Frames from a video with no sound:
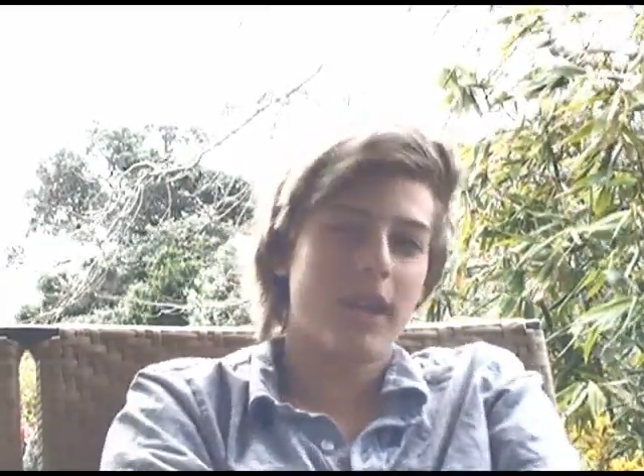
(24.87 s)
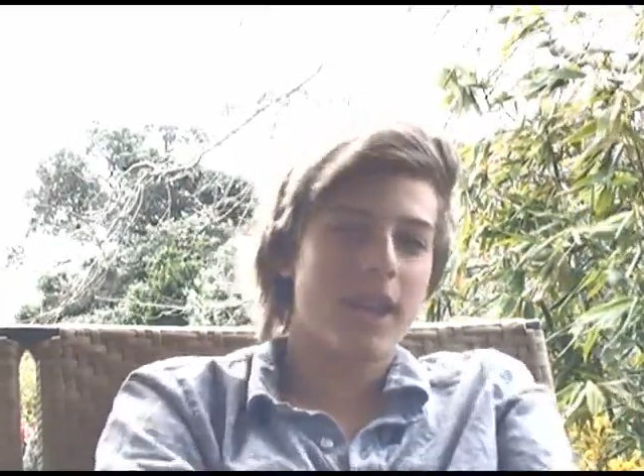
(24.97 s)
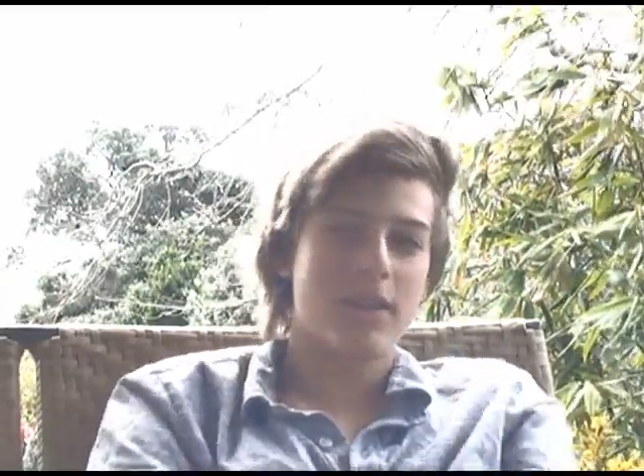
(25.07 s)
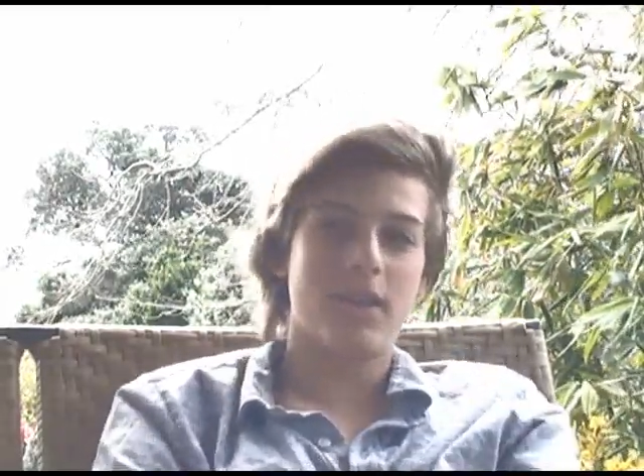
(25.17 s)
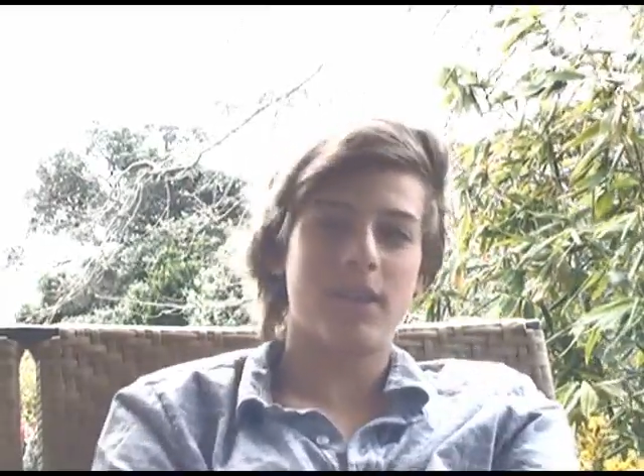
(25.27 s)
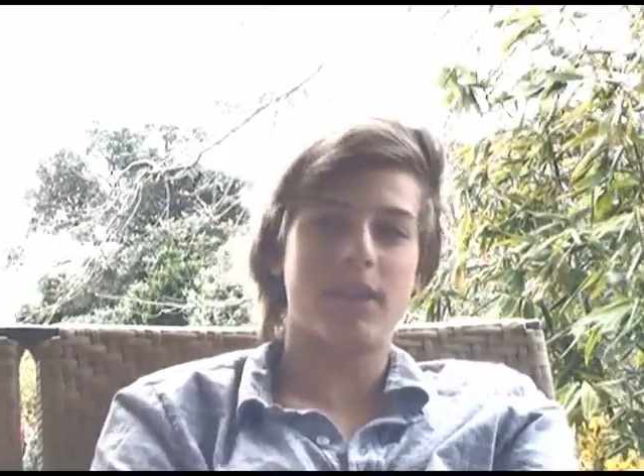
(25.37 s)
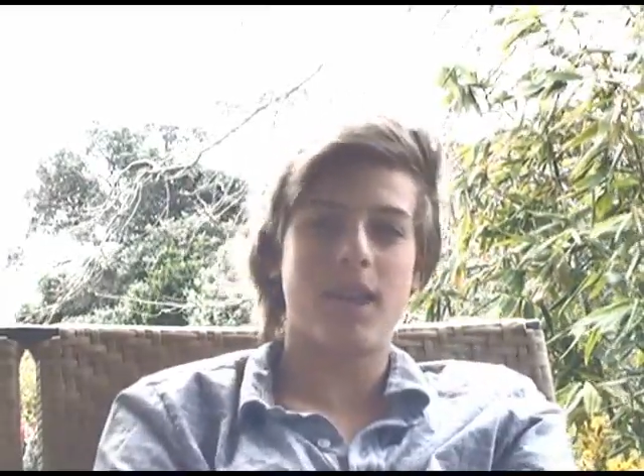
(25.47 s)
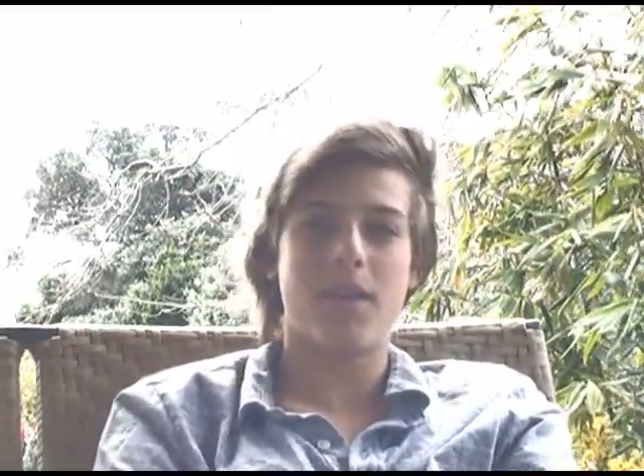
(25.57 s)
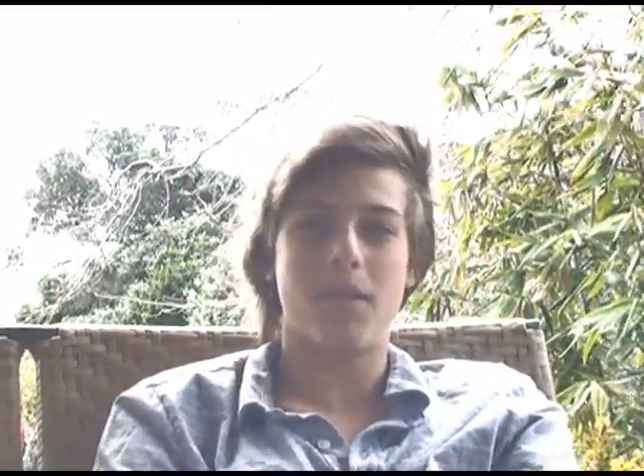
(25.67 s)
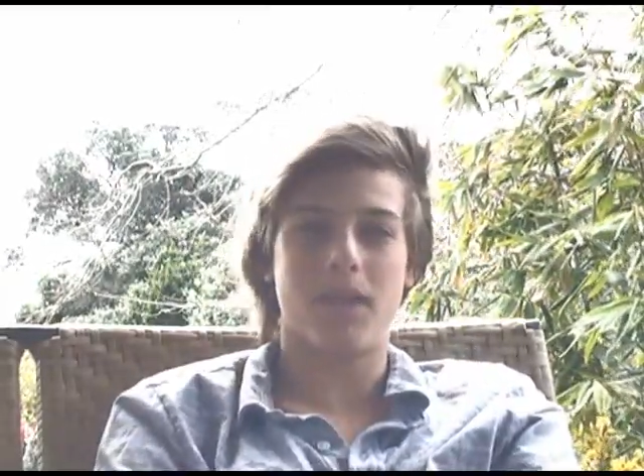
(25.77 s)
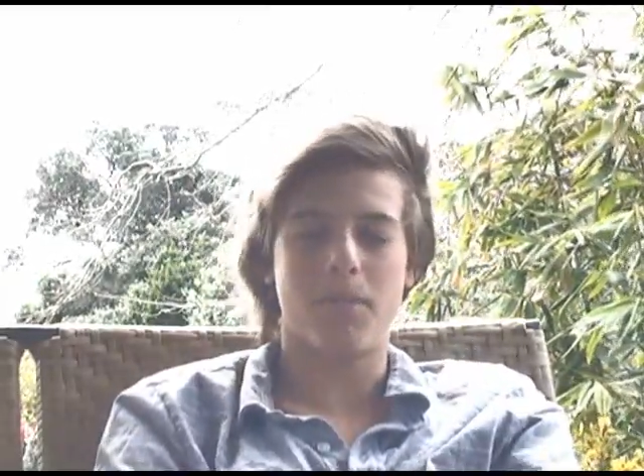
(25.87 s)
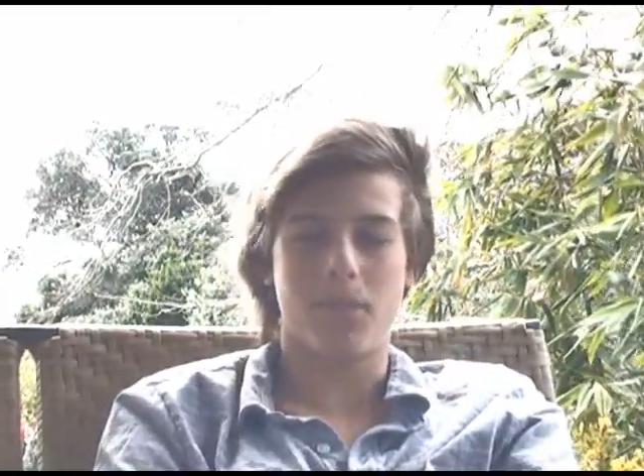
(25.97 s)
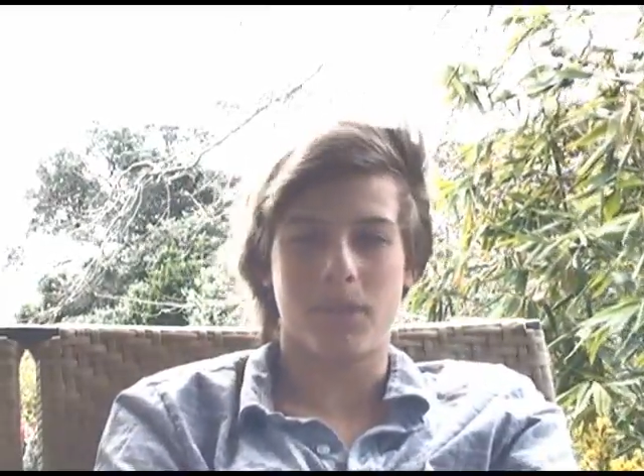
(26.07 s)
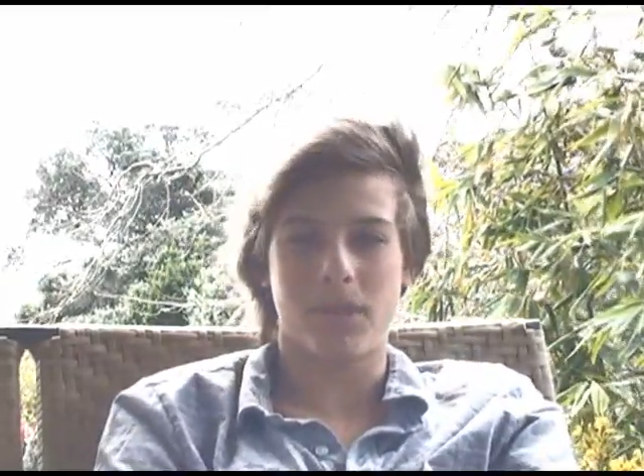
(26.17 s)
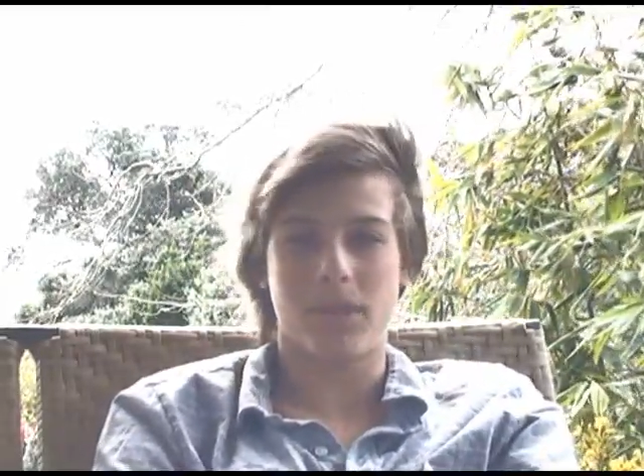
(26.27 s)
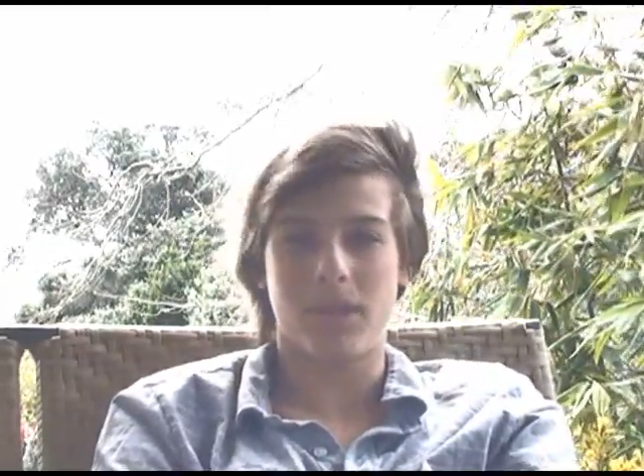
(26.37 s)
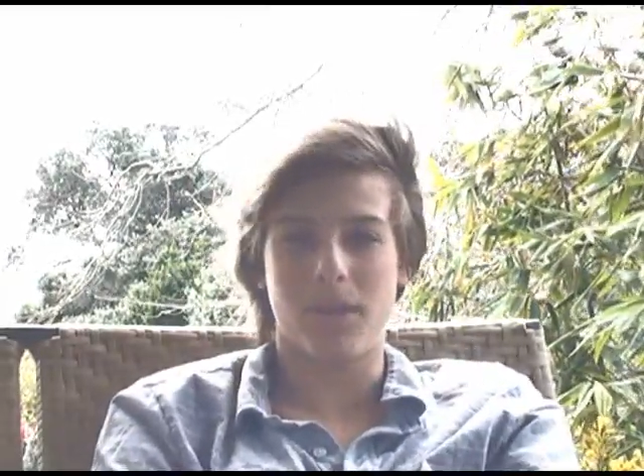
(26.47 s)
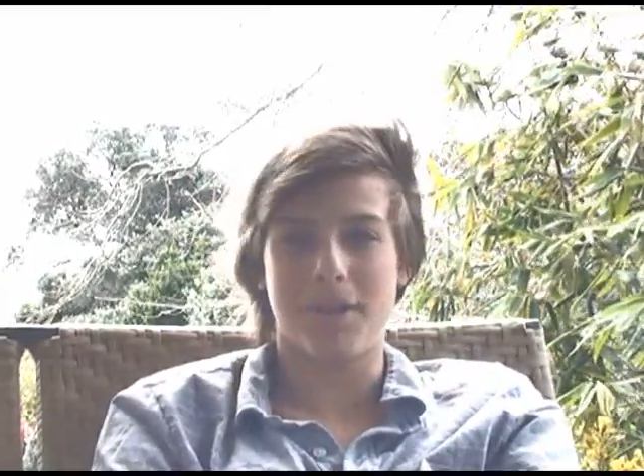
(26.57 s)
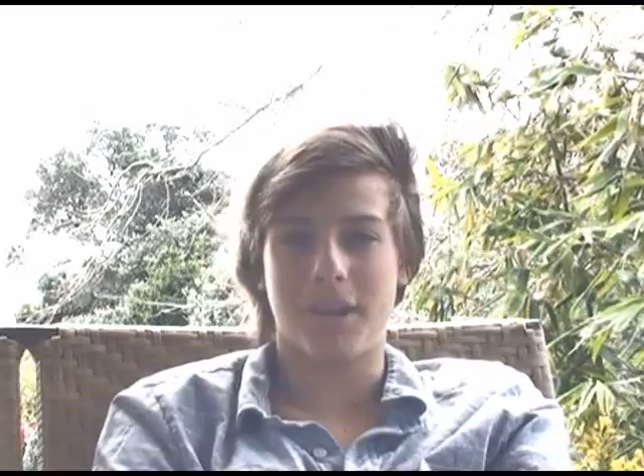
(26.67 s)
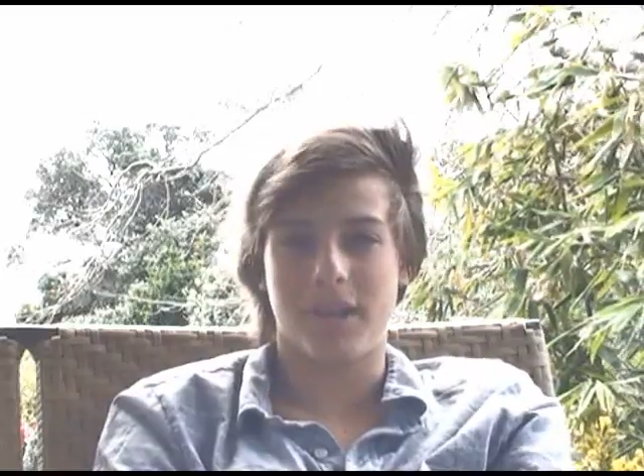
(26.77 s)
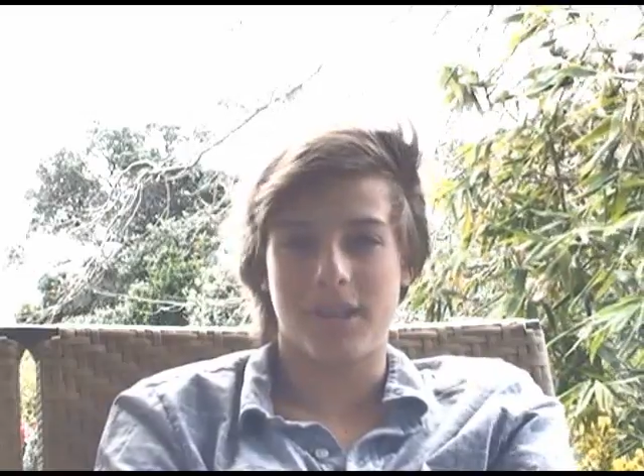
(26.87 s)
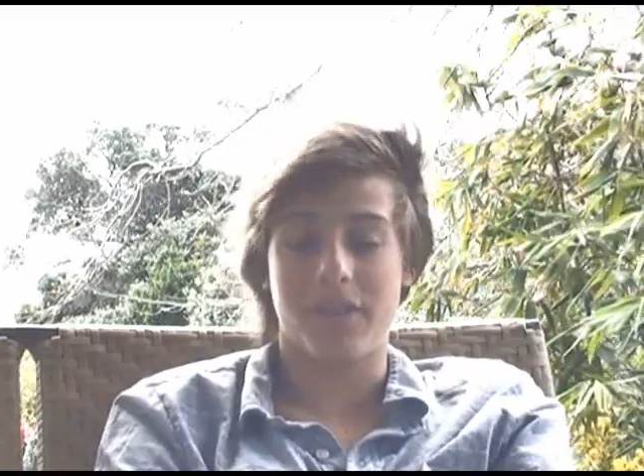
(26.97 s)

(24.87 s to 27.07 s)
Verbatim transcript: I guess you could say, a lot more so than the Americans